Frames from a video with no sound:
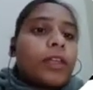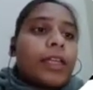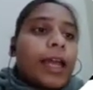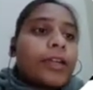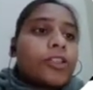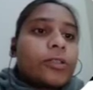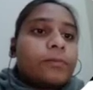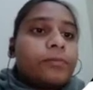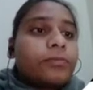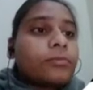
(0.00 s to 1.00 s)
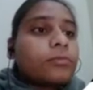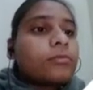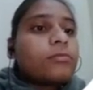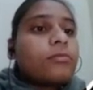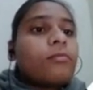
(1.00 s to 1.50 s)
The unit of
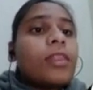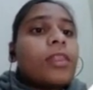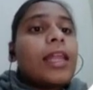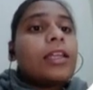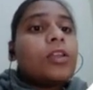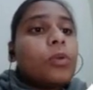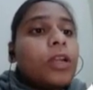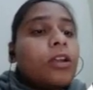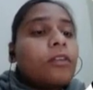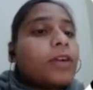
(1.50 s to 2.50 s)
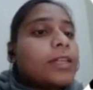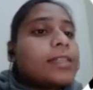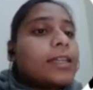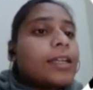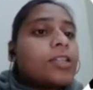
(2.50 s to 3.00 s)
concentration is generally
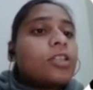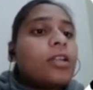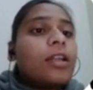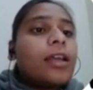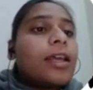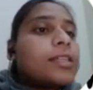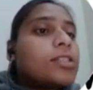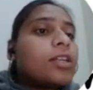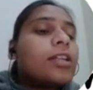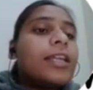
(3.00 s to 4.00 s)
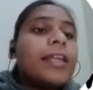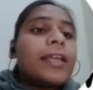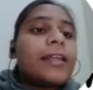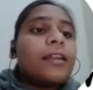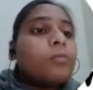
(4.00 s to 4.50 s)
taken in mole per liter.
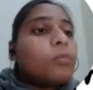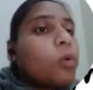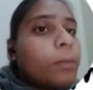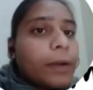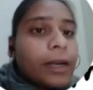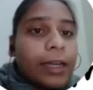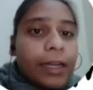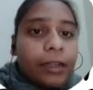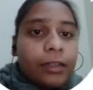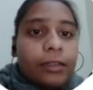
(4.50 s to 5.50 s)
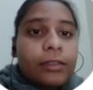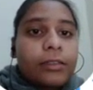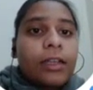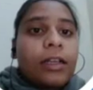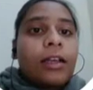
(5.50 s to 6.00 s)
Now,
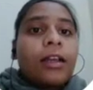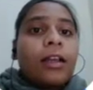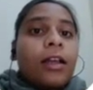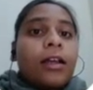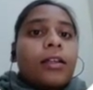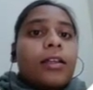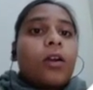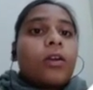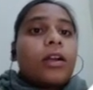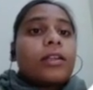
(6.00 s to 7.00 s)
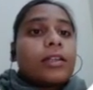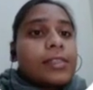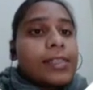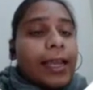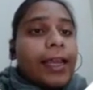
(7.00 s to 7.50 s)
second definition for rate
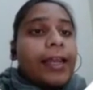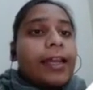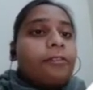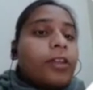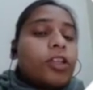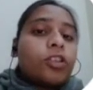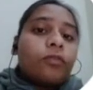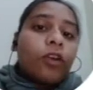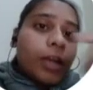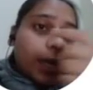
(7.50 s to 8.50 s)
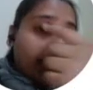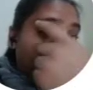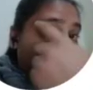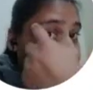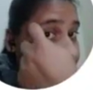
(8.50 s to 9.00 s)
says that
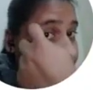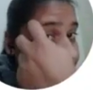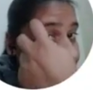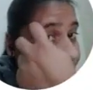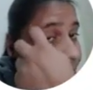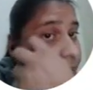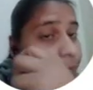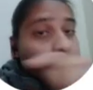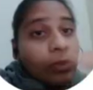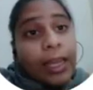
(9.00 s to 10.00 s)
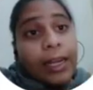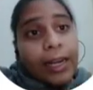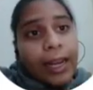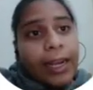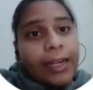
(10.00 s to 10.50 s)
rate is equal to
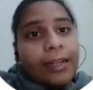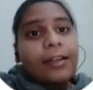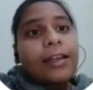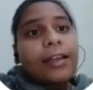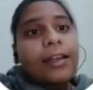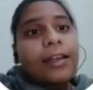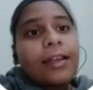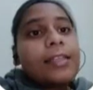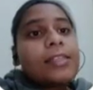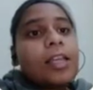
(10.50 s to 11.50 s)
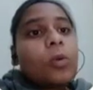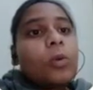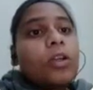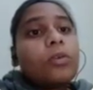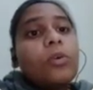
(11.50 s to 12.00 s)
concentration per unit time,
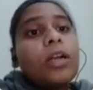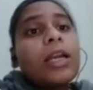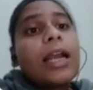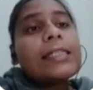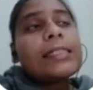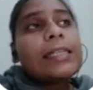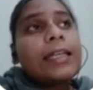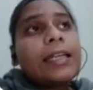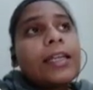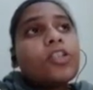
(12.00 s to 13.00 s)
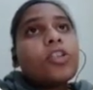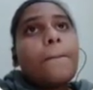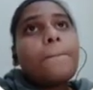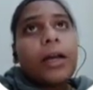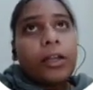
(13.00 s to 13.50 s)
change in concentration per
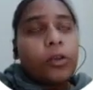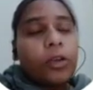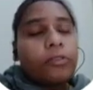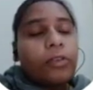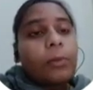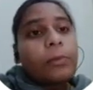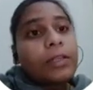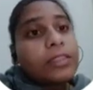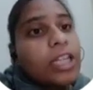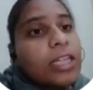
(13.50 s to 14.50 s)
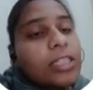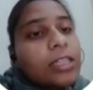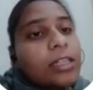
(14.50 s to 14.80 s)
unit time. So, here